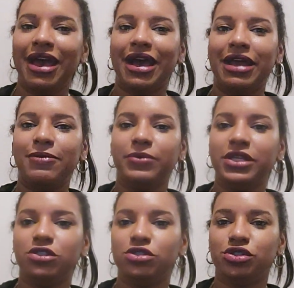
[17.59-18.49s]
and
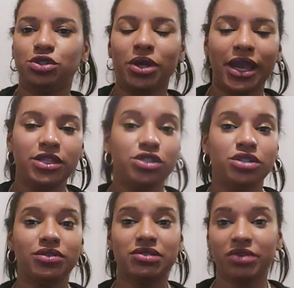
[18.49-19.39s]
we try to
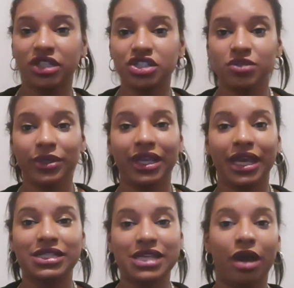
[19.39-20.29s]
do as much as we
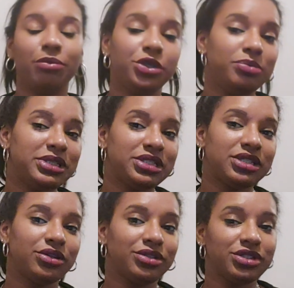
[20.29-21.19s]
can to help new business
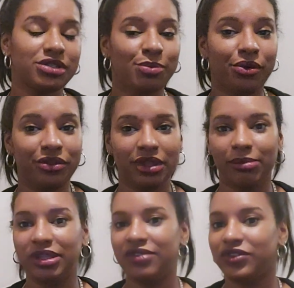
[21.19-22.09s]
owners, support
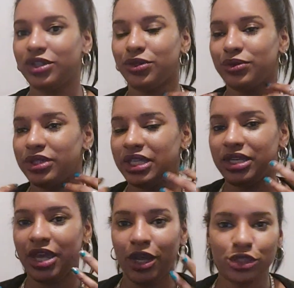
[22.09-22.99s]
them, giving you
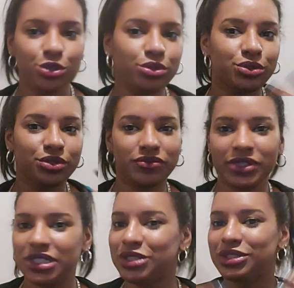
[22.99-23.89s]
the tools,
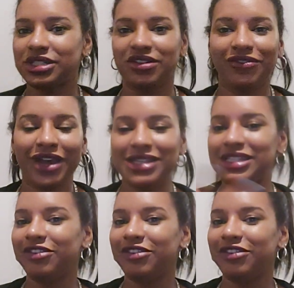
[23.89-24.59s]
resources, advice,